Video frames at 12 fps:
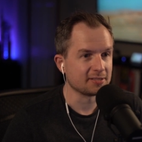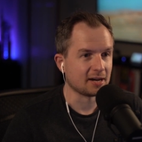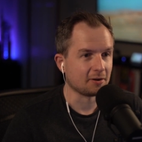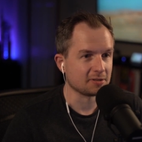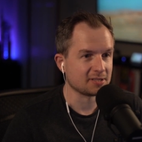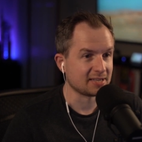
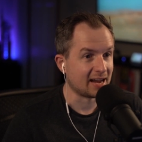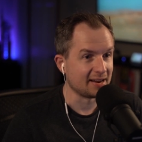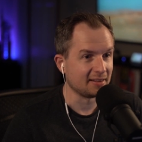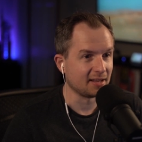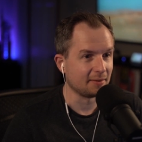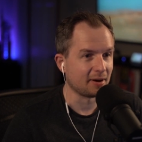how to
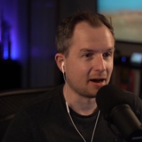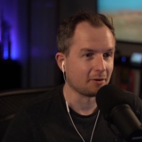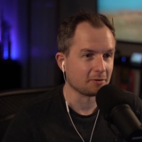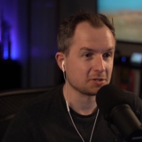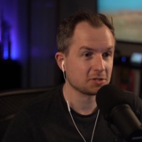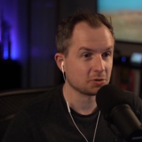sign them, how
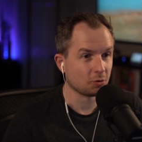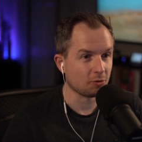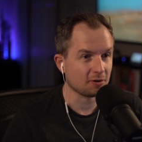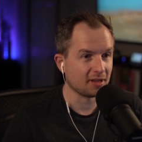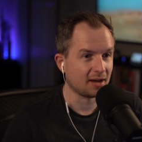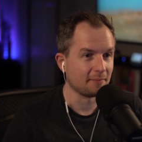to
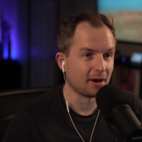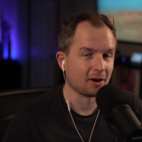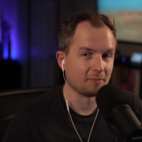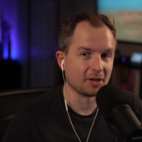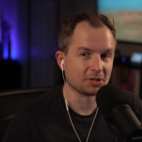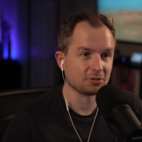store them, how
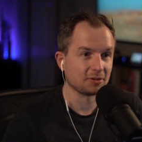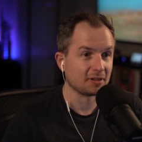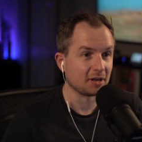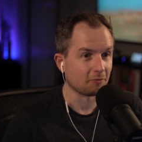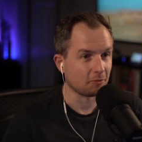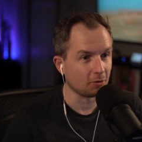to make sure that
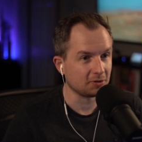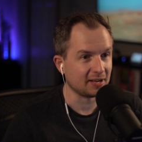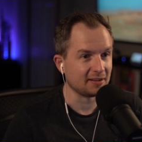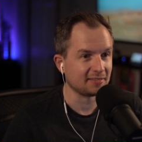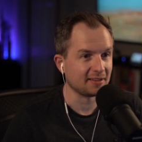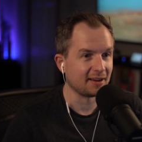they
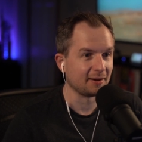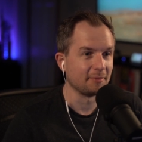rotate them,